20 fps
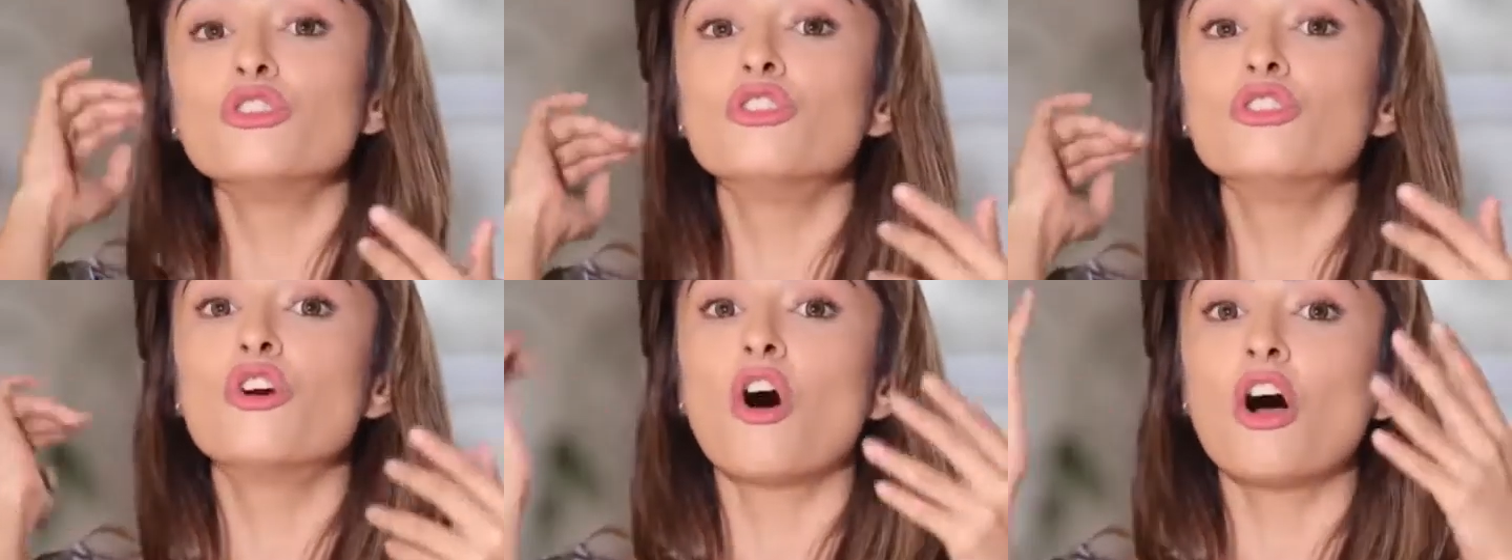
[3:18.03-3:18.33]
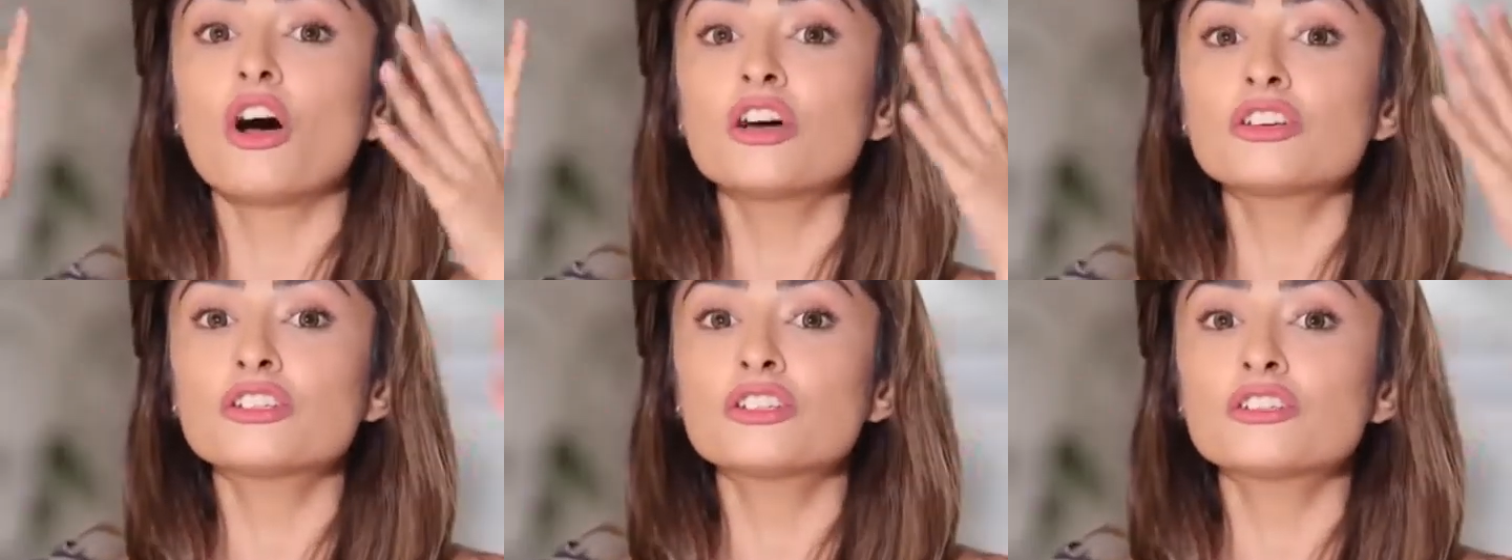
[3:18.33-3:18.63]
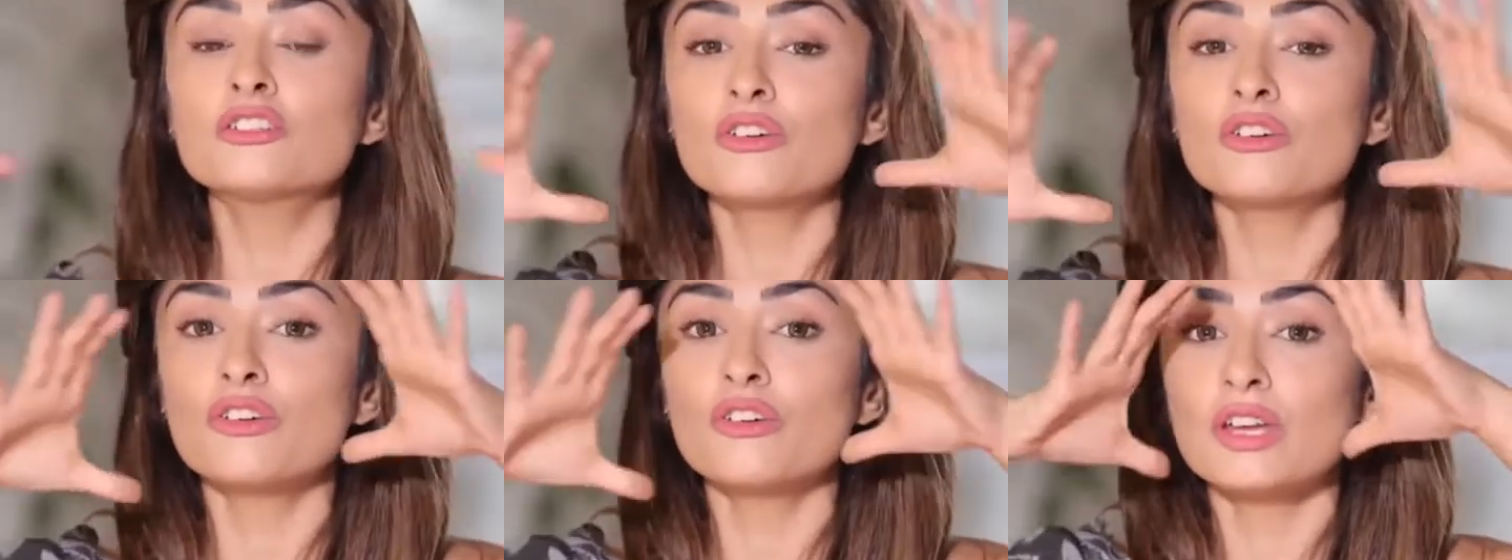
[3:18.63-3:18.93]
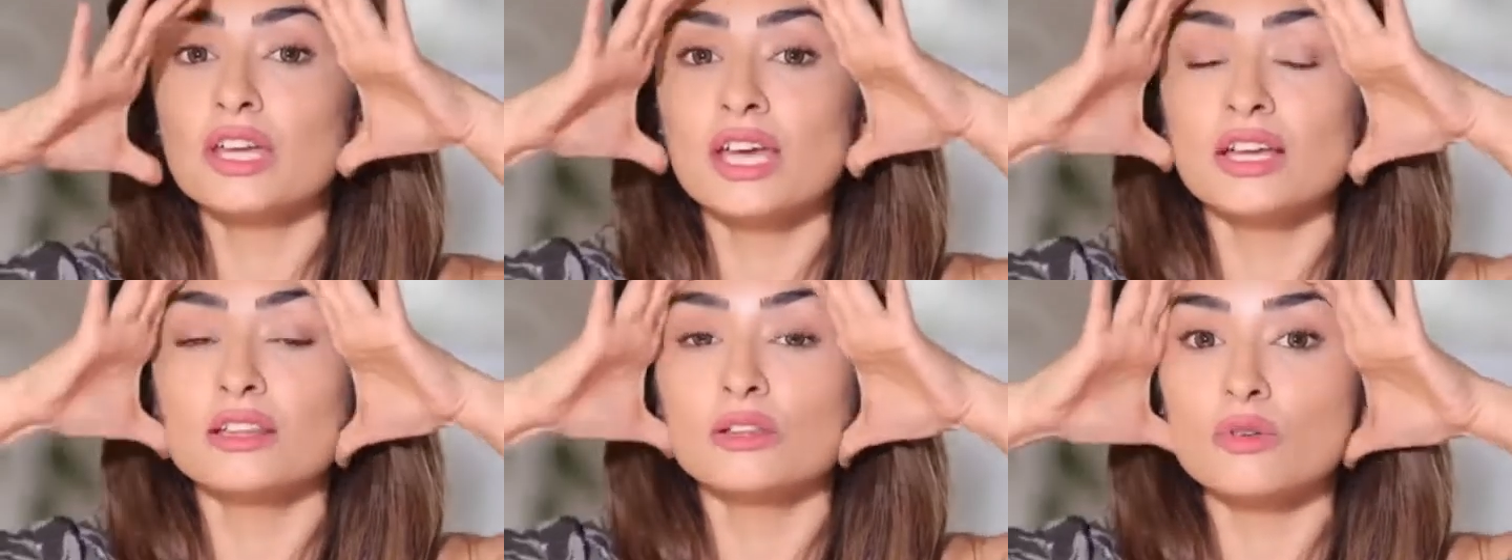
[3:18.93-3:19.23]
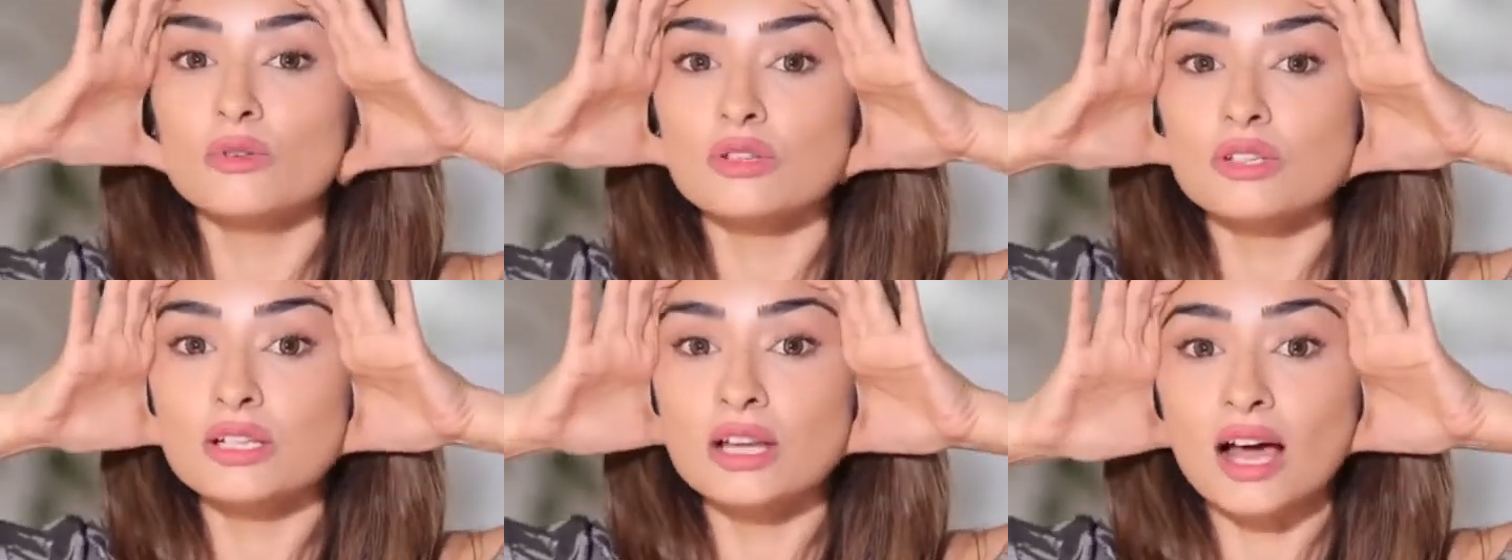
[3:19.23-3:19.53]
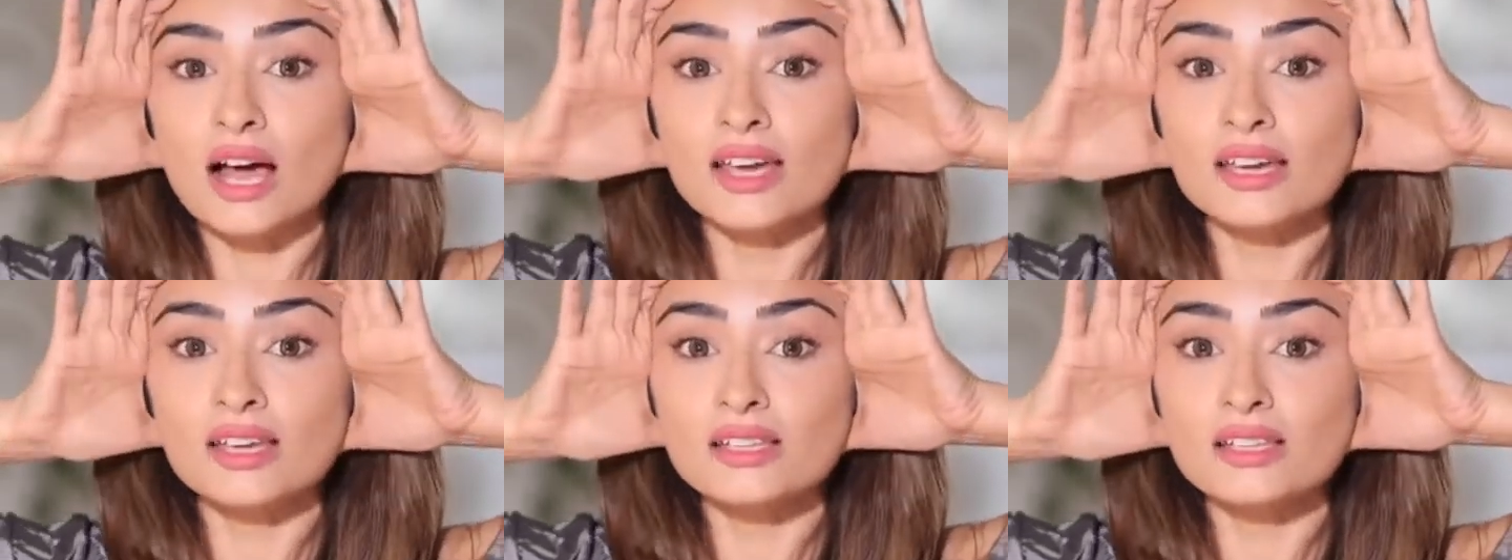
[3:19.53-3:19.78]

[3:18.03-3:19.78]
you not to create those